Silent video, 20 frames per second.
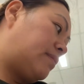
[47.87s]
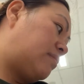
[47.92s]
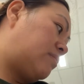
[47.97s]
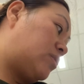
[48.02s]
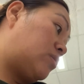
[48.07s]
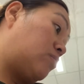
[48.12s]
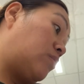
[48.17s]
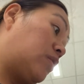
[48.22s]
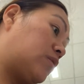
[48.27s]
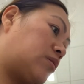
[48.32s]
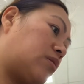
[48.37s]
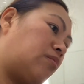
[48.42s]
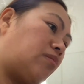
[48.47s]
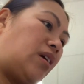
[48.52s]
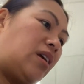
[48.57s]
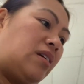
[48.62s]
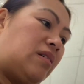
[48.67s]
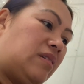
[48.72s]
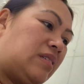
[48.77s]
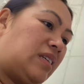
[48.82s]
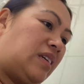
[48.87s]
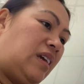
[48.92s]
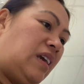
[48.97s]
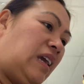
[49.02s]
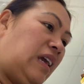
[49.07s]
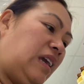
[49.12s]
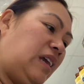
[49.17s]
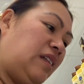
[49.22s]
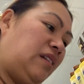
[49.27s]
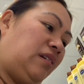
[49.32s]
Smells
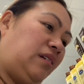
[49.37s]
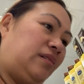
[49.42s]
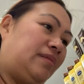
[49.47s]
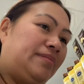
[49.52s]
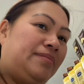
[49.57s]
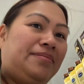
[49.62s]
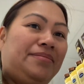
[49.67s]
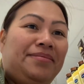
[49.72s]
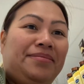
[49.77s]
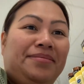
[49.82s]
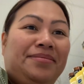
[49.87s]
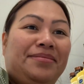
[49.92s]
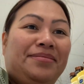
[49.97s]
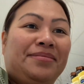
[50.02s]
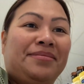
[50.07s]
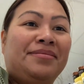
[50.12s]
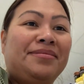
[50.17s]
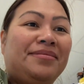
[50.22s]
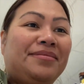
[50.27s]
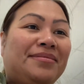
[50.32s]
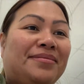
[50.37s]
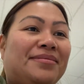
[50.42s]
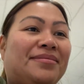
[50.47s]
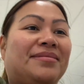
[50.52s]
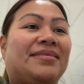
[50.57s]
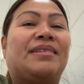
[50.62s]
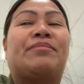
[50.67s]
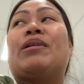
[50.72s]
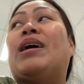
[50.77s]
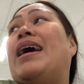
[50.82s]
amazing.
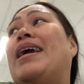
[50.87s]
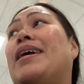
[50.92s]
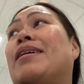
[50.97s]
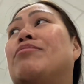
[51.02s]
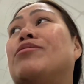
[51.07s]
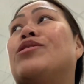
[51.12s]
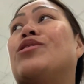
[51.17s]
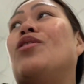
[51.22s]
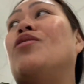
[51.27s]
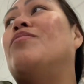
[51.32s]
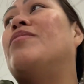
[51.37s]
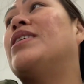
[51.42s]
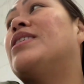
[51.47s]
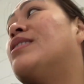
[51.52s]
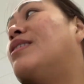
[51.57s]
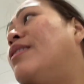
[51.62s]
But I have so much